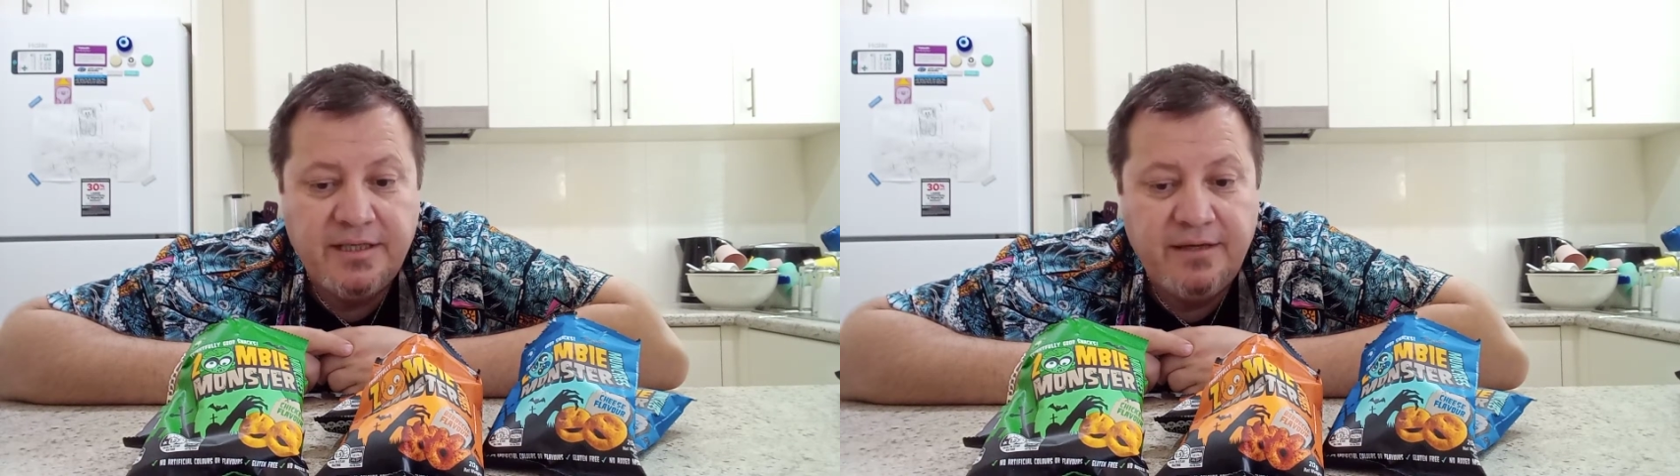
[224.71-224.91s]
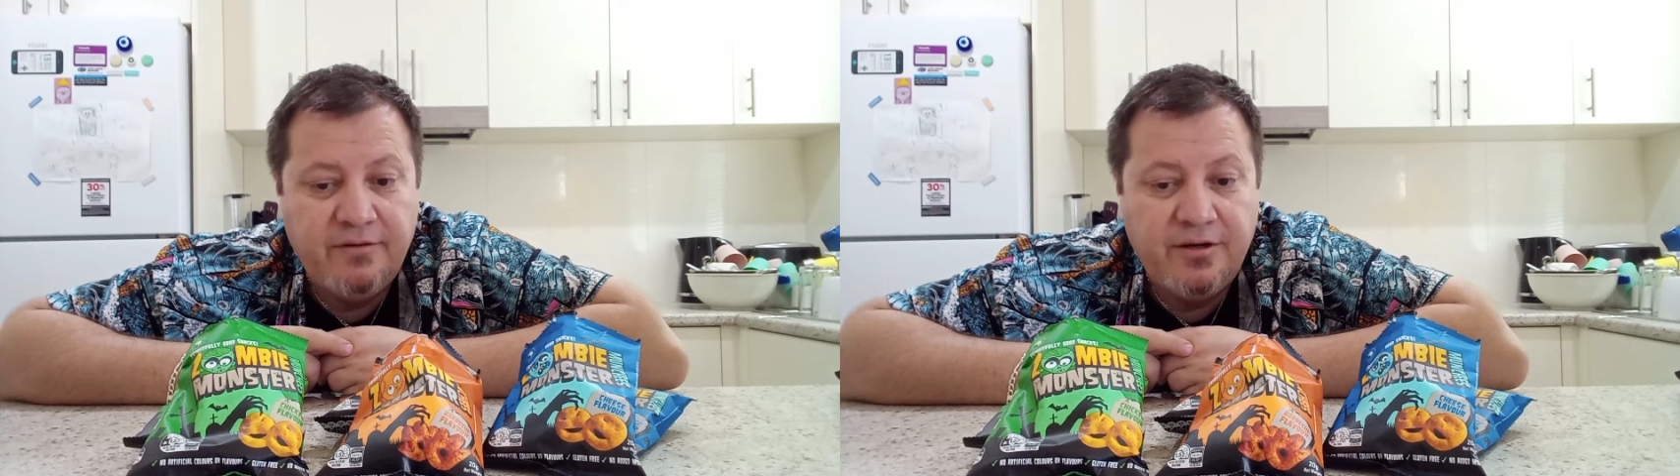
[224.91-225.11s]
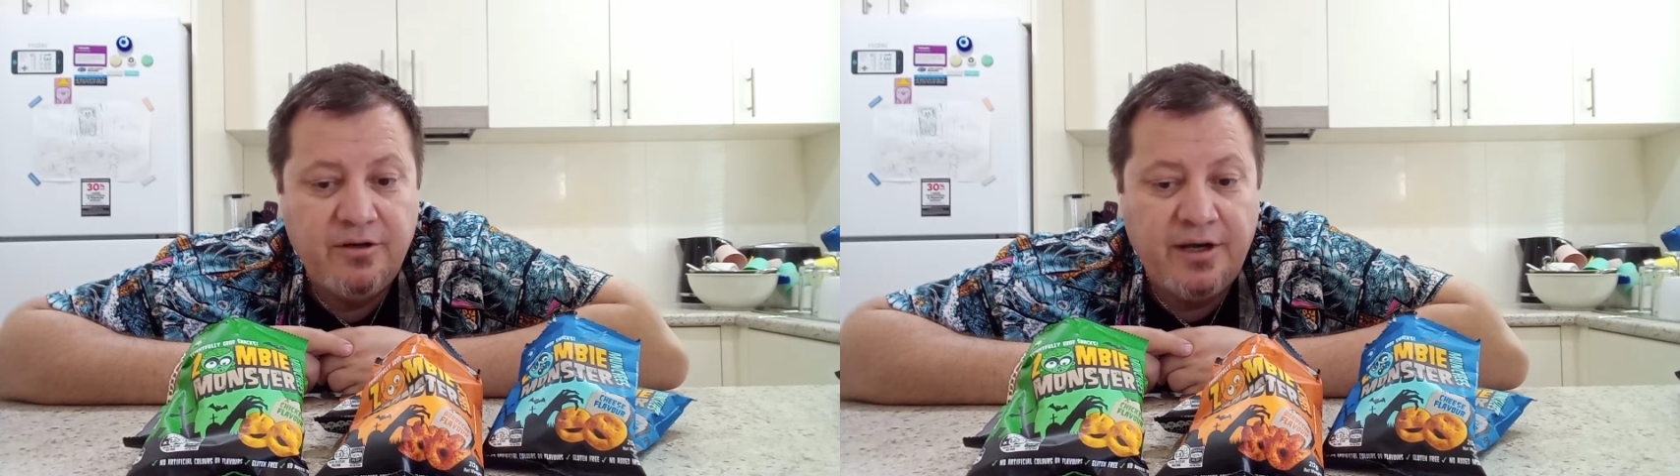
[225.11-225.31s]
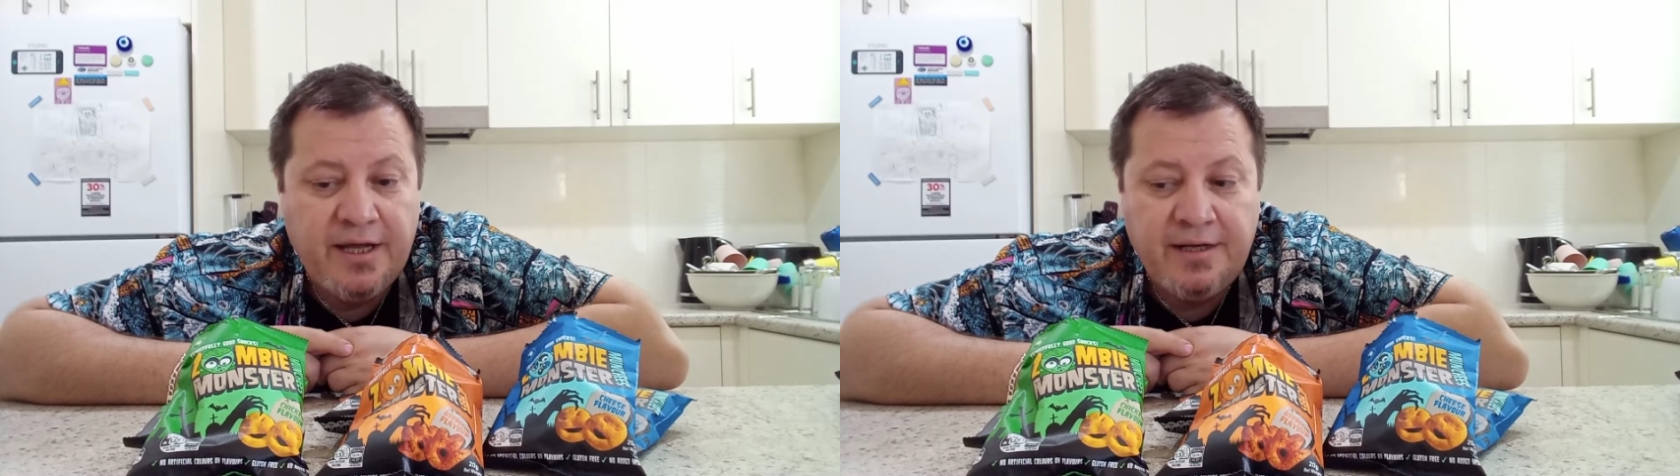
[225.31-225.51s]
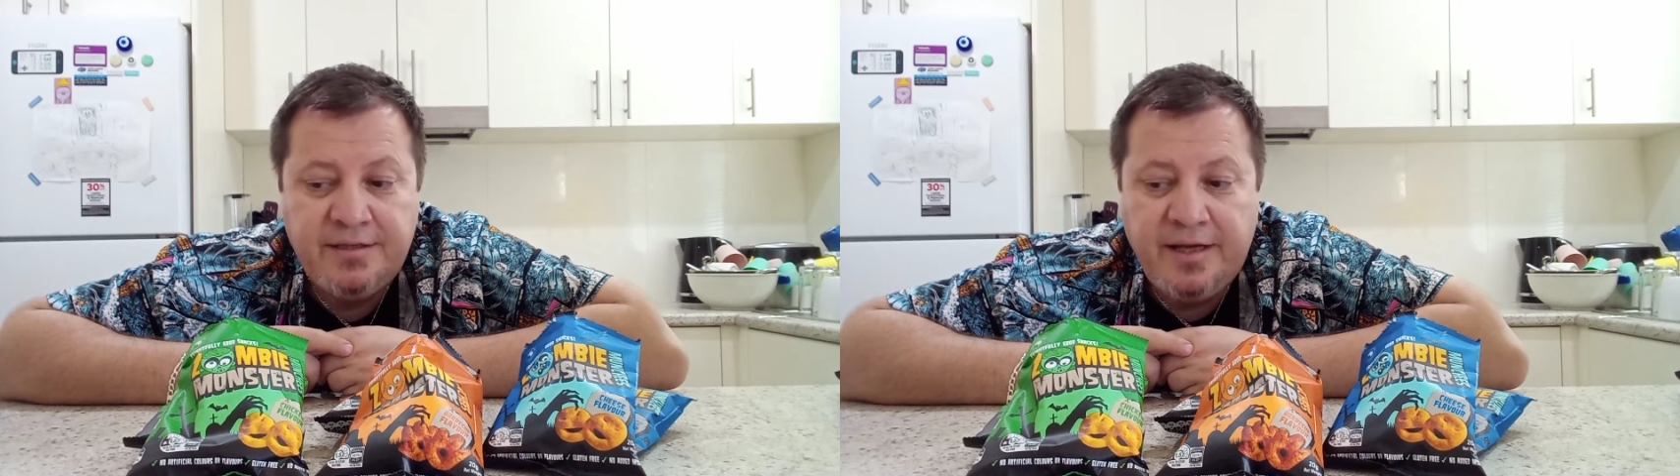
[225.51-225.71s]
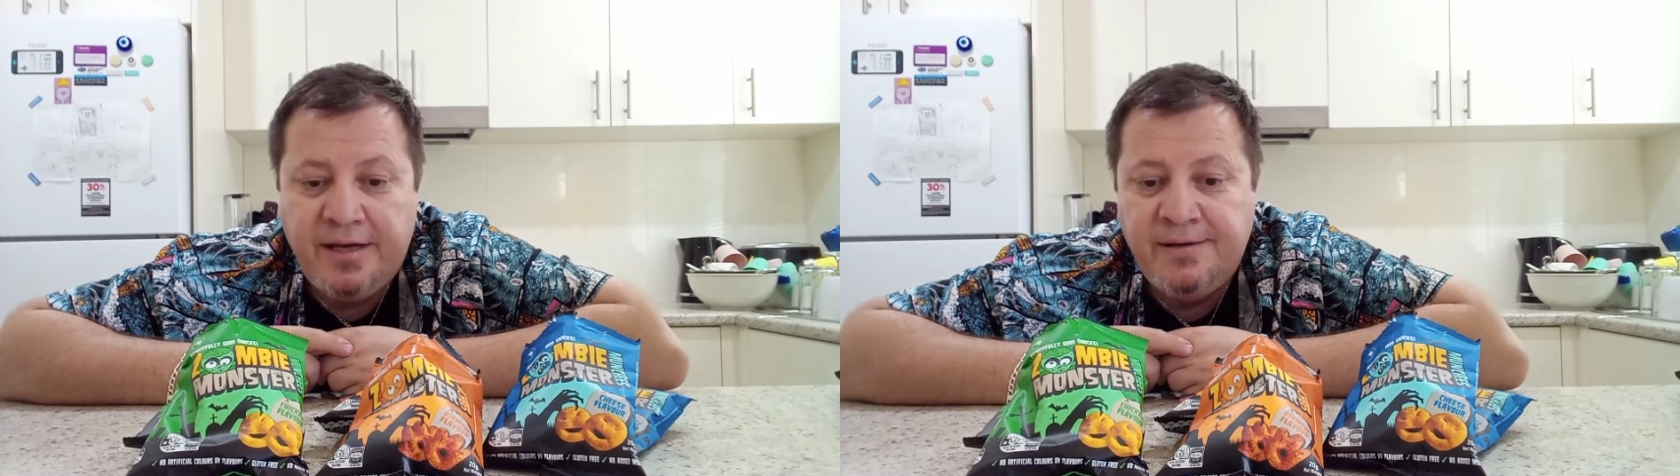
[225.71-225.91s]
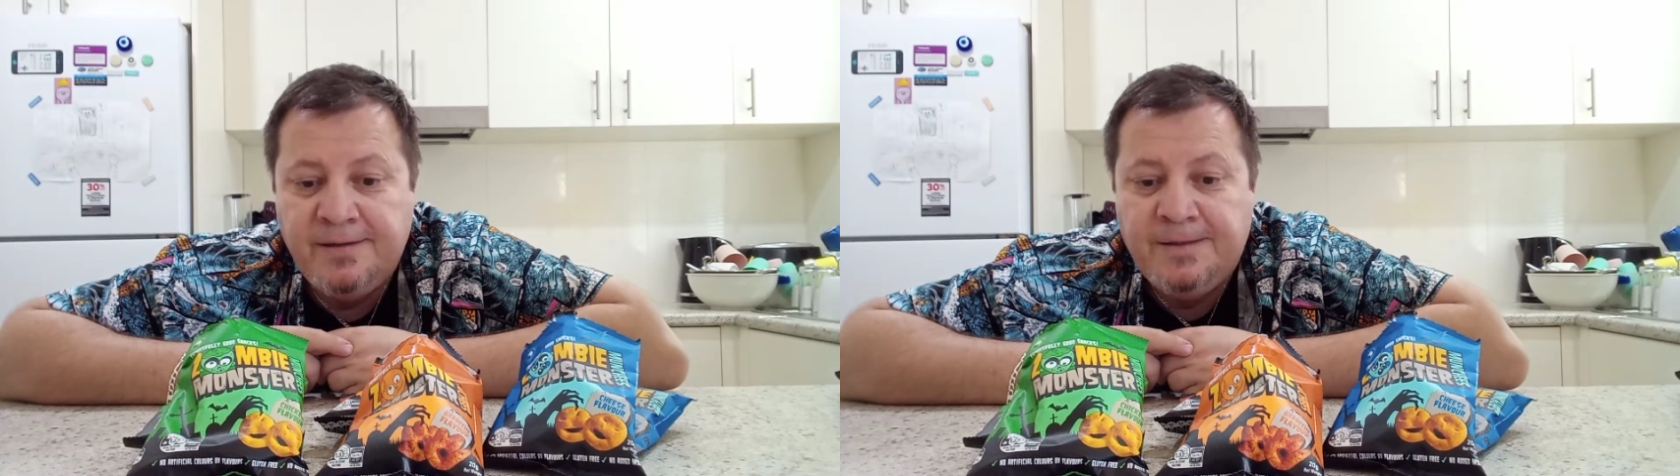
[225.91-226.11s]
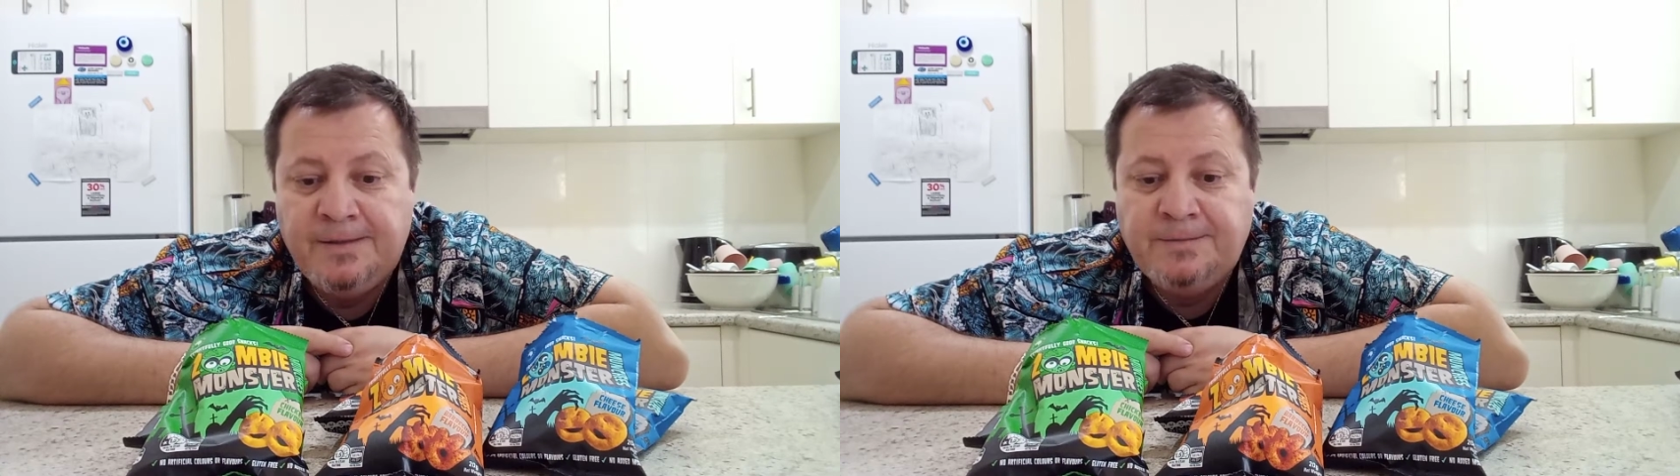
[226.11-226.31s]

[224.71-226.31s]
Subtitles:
gonna give it a 9 out of 10.